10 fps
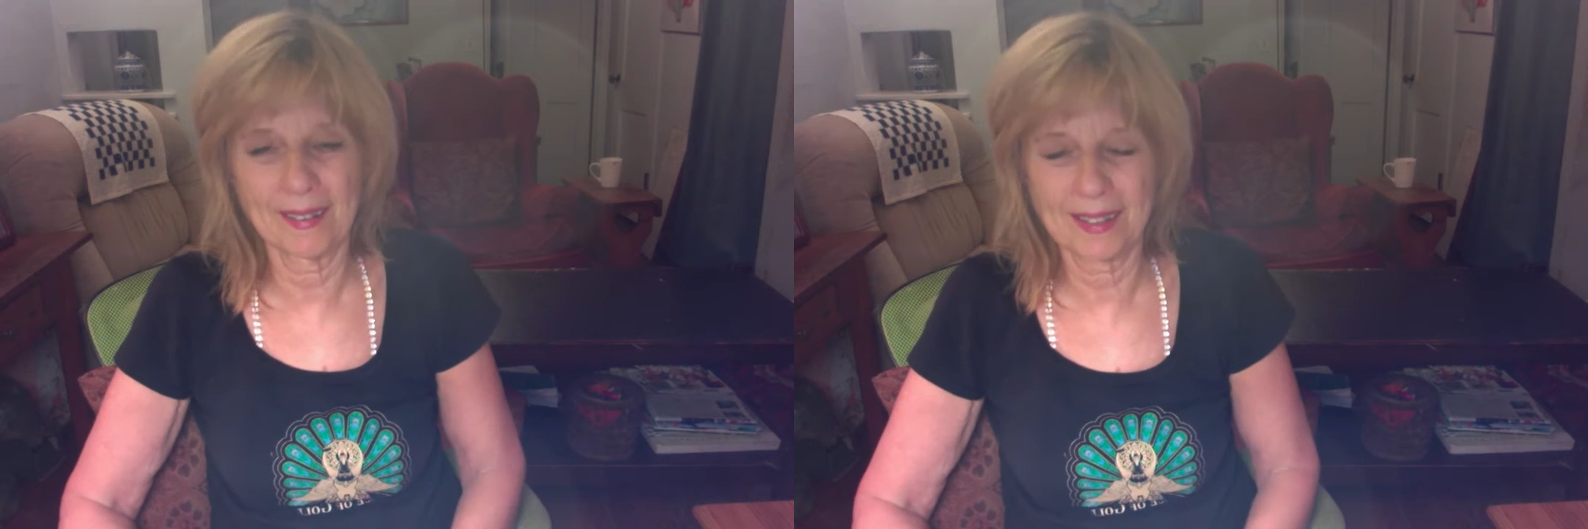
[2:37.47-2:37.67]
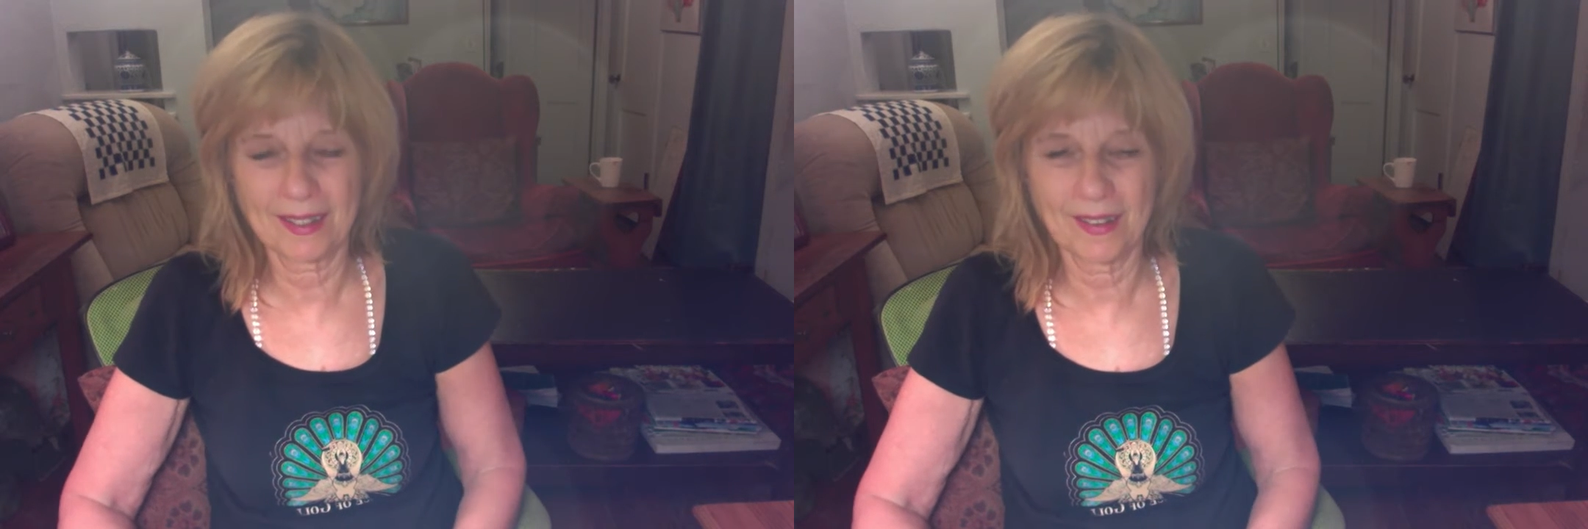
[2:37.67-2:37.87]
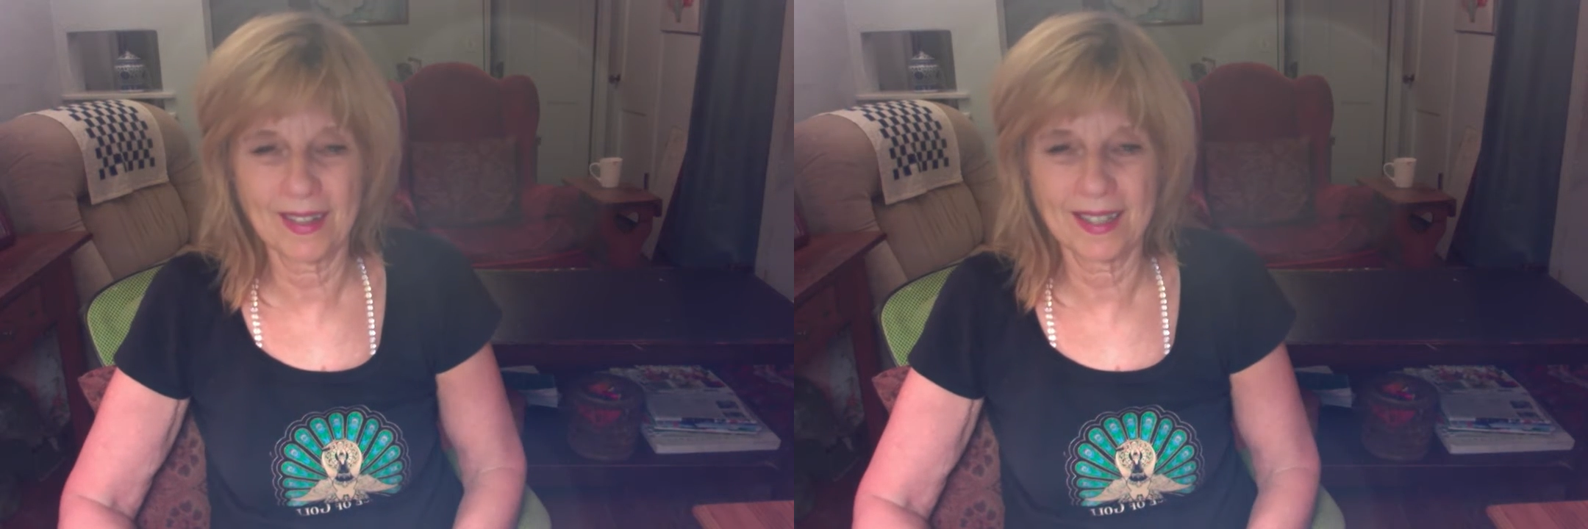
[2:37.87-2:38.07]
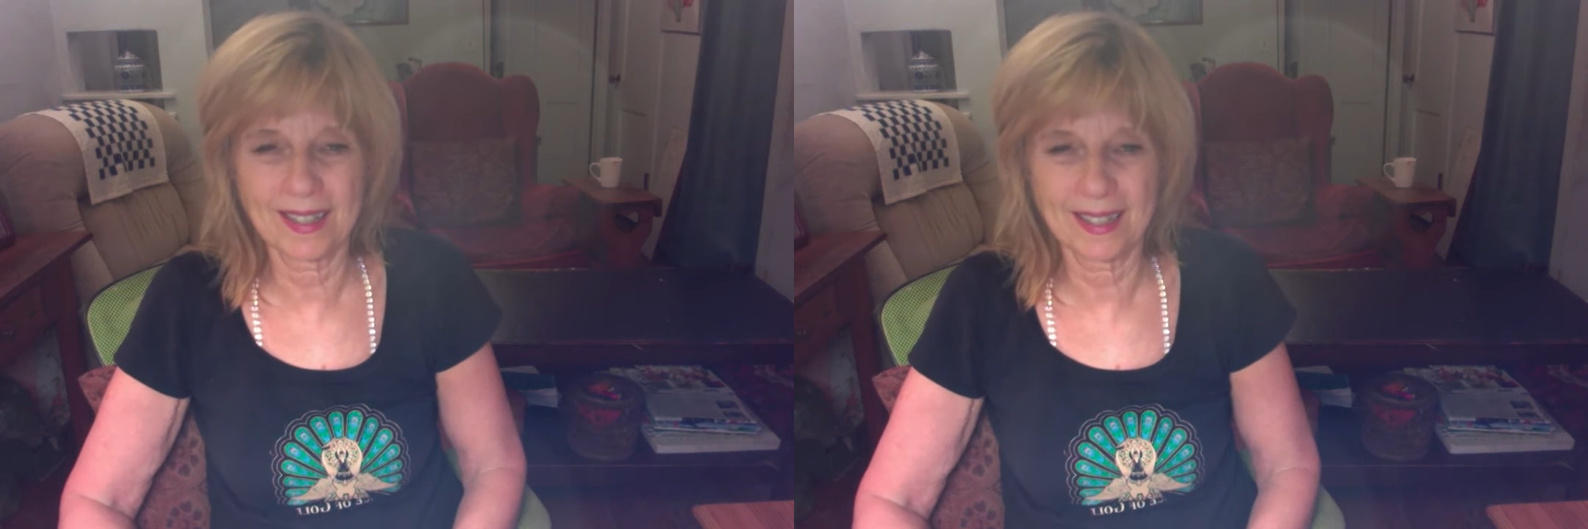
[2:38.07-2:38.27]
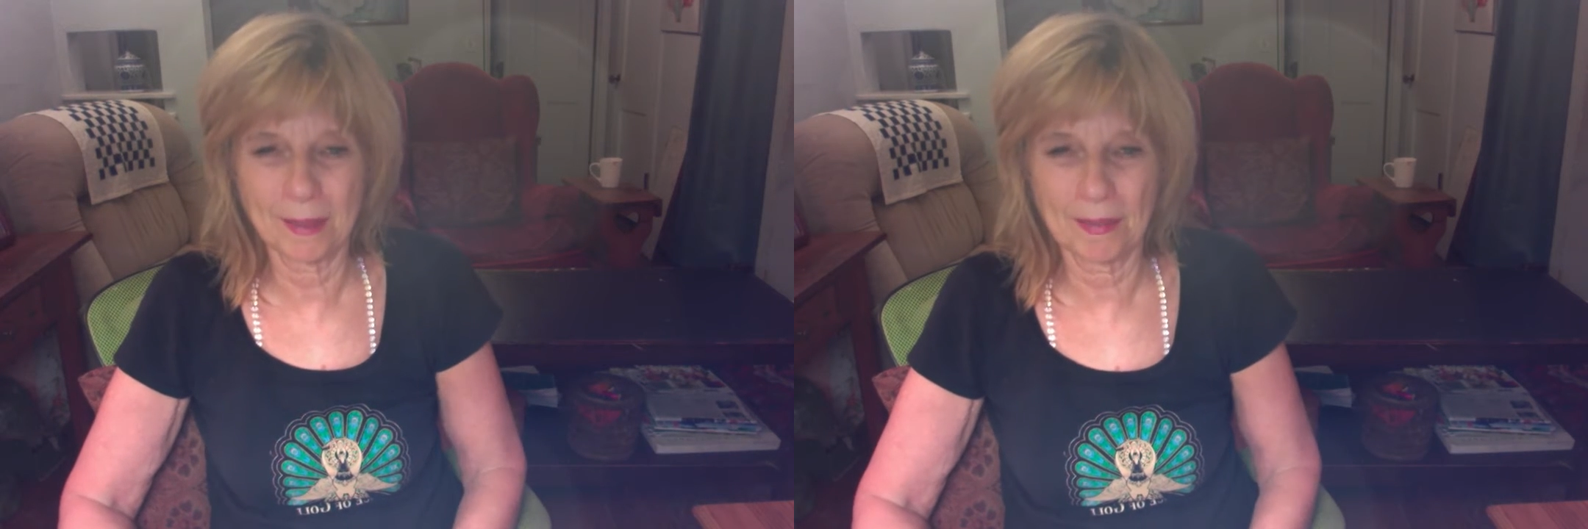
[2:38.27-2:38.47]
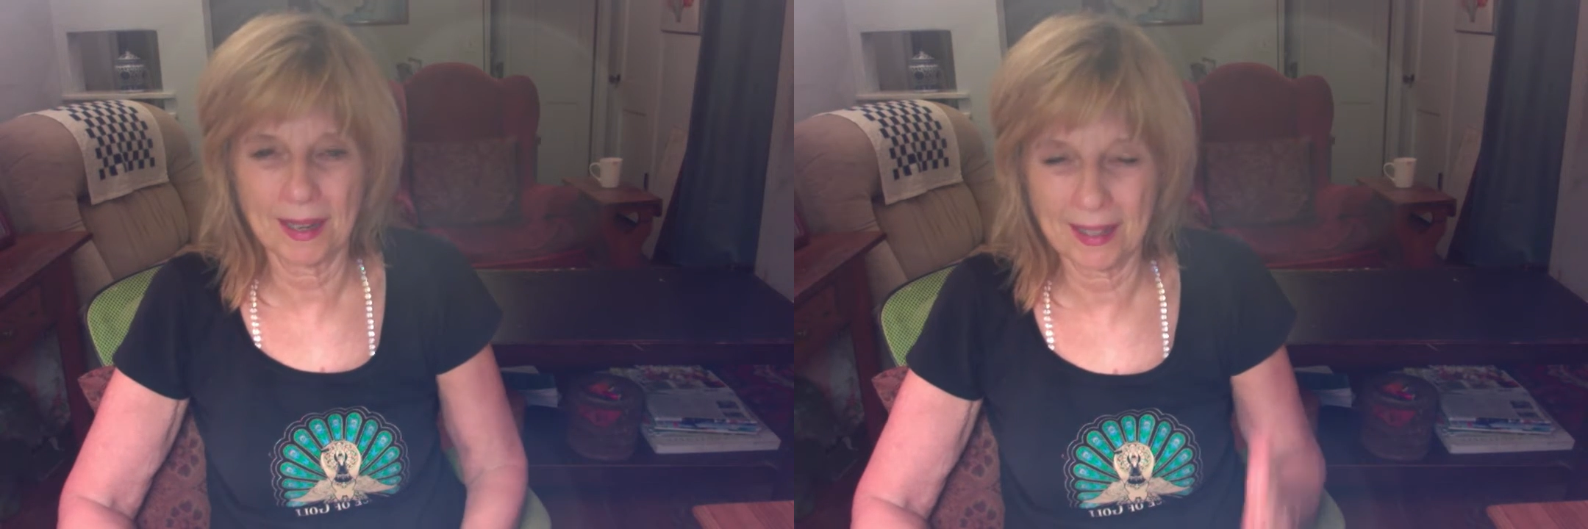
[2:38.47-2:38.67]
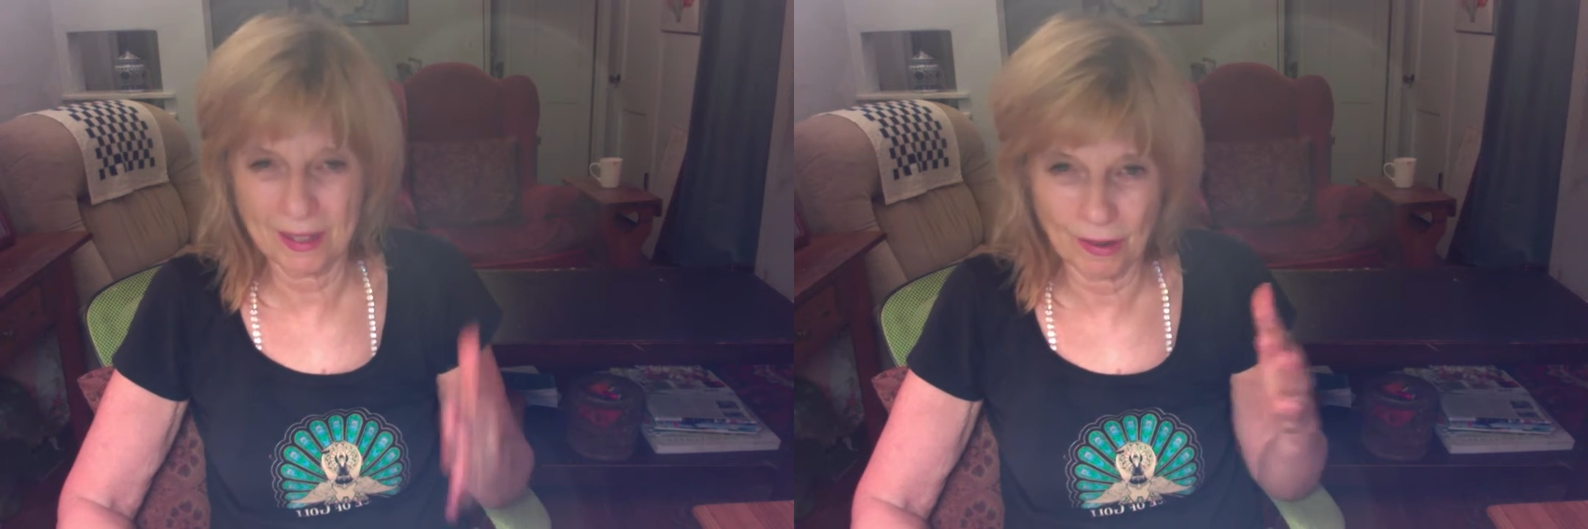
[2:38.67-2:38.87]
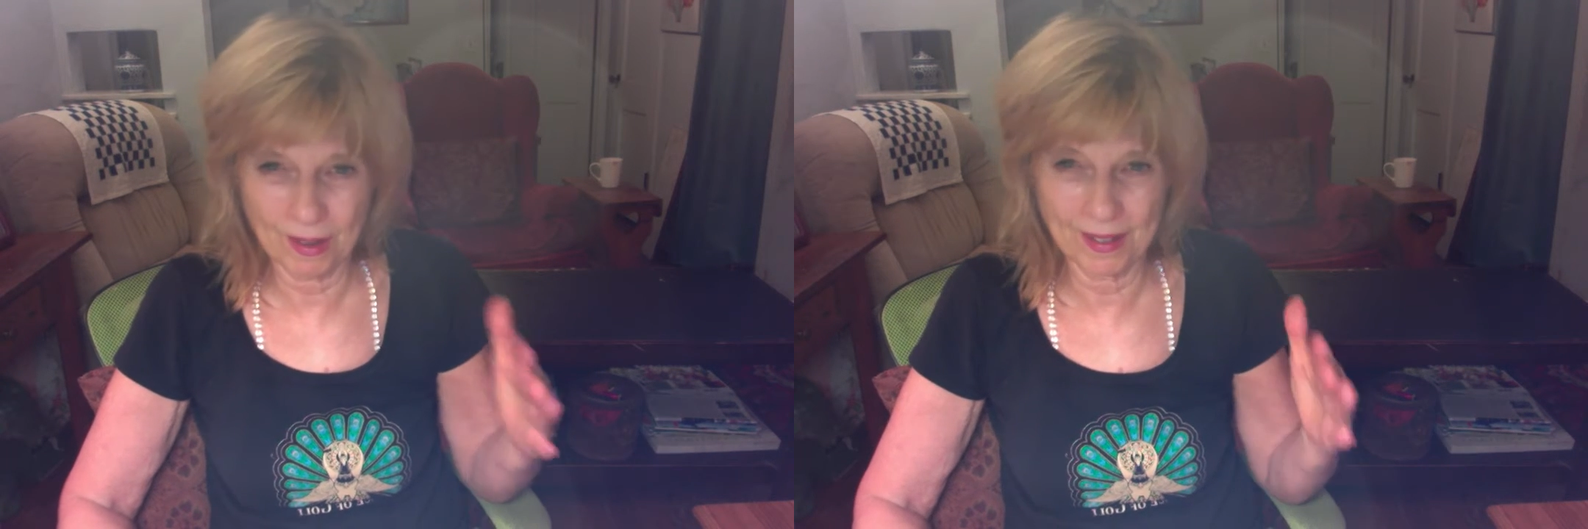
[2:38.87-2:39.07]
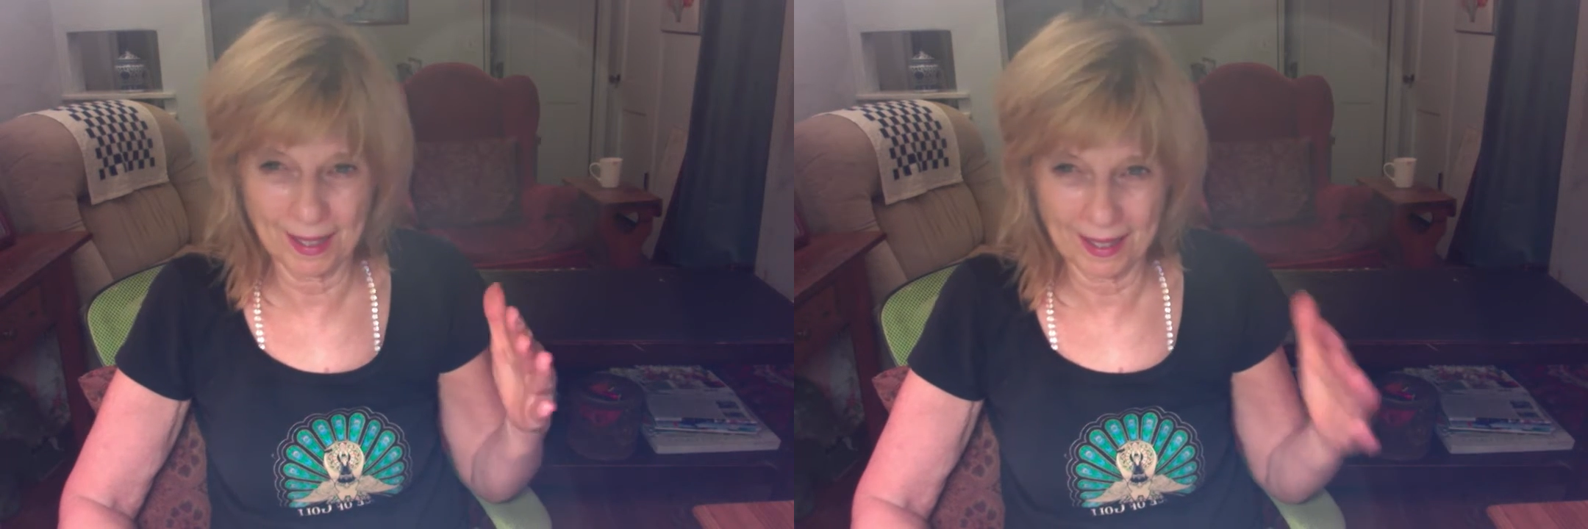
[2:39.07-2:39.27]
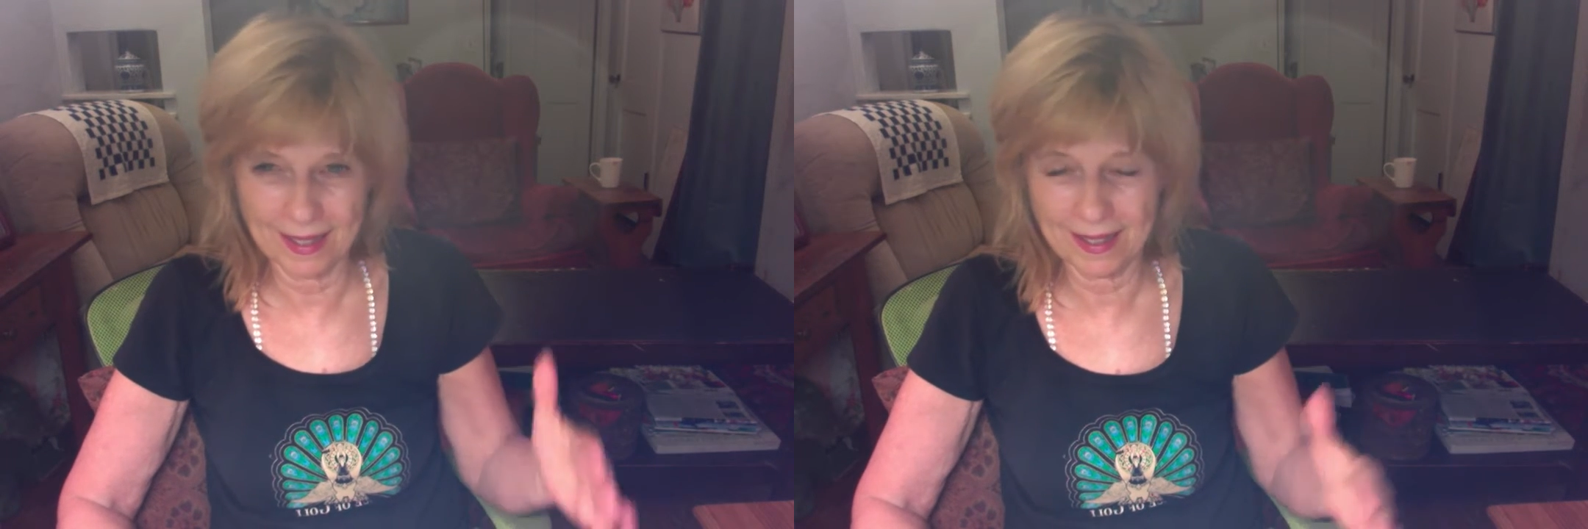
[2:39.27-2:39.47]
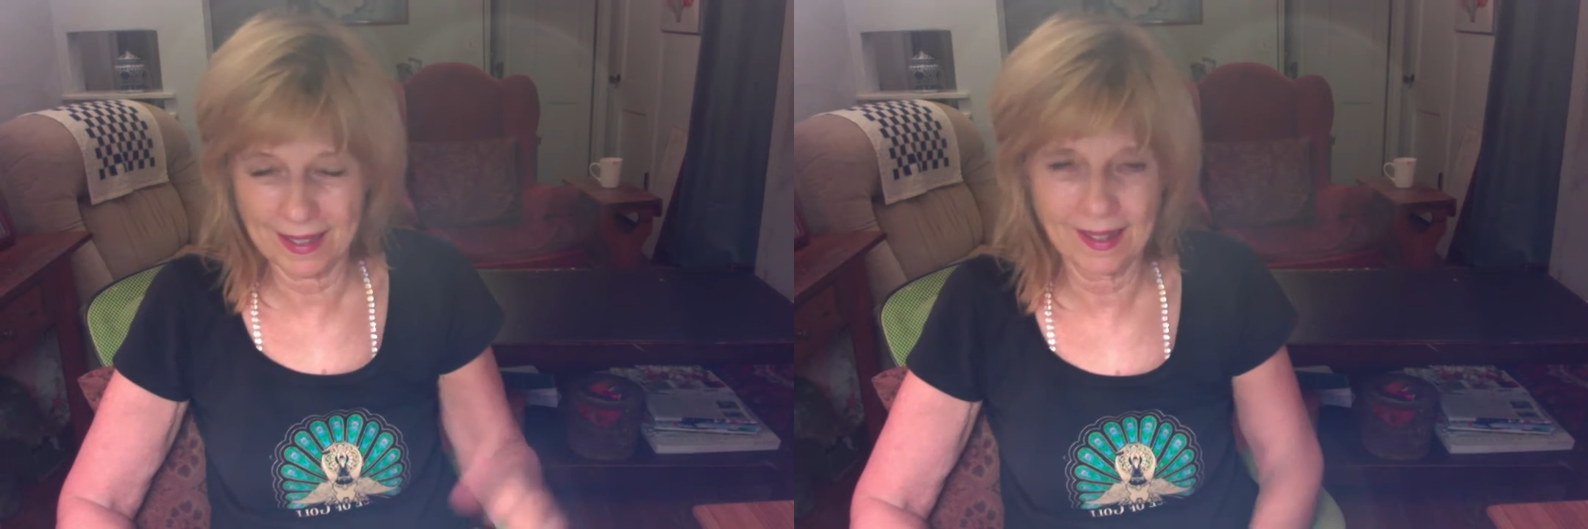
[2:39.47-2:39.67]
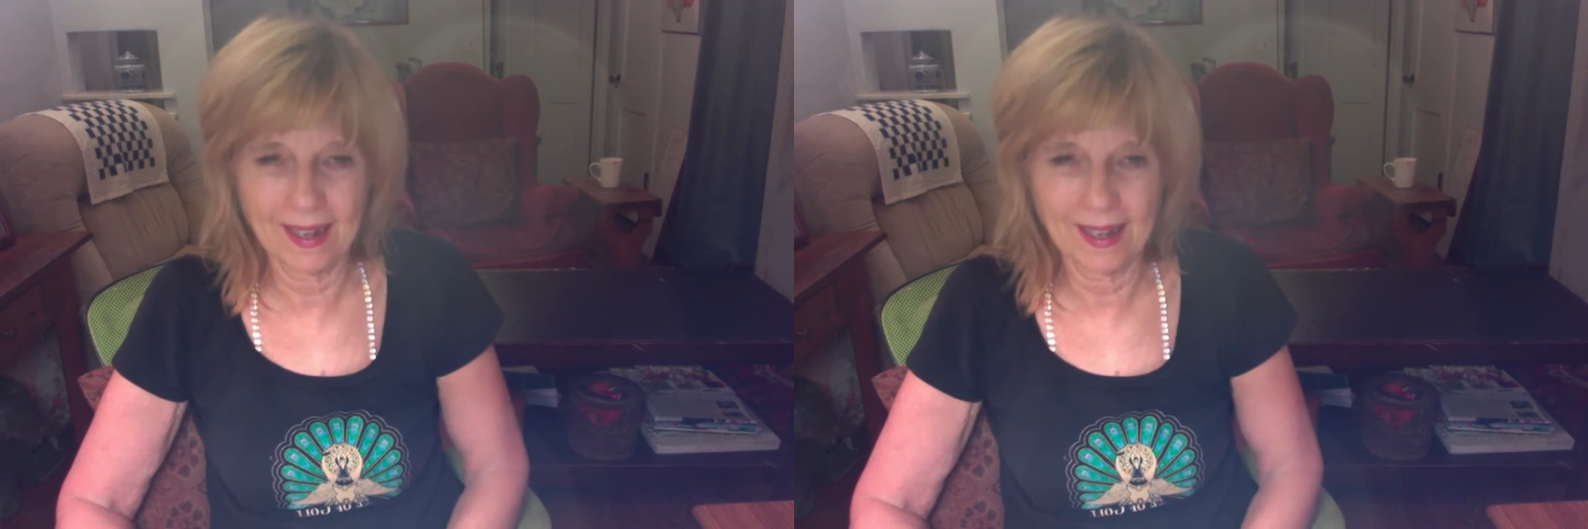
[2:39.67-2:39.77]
So this is something that's on the list.